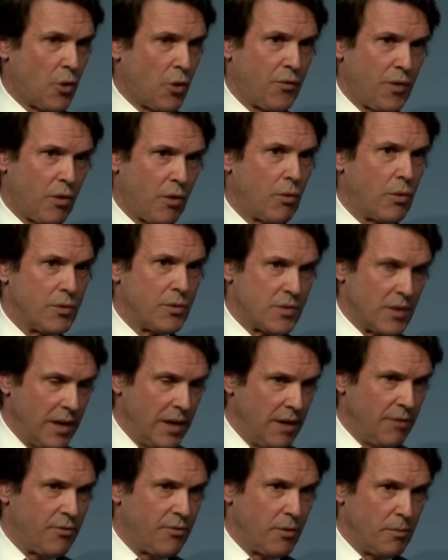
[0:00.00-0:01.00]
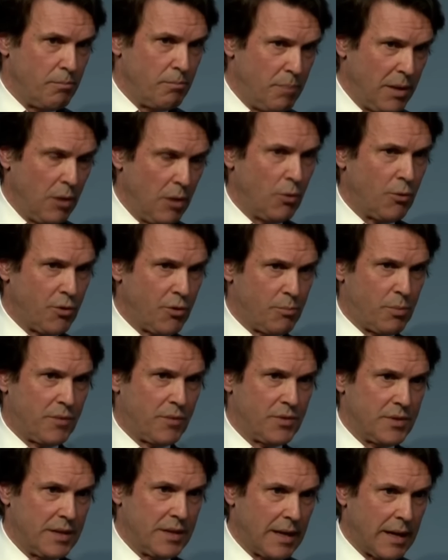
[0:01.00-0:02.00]
coffee growers live below the
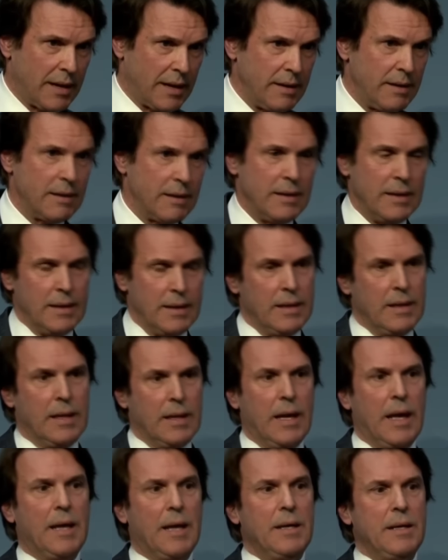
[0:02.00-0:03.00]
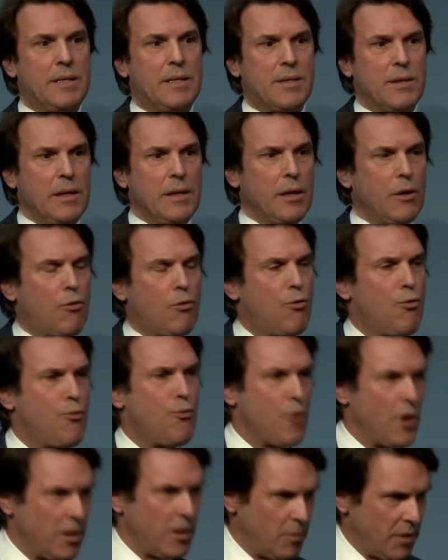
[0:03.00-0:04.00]
poverty line, and it's an
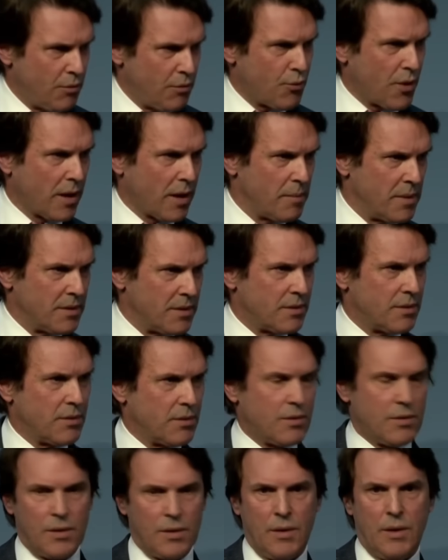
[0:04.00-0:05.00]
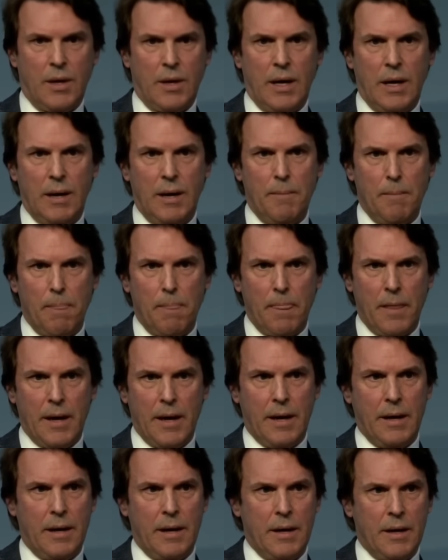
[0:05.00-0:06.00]
incredibly fragmented
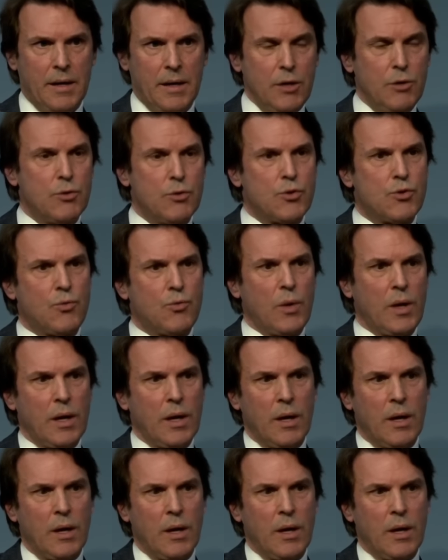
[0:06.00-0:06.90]
industry.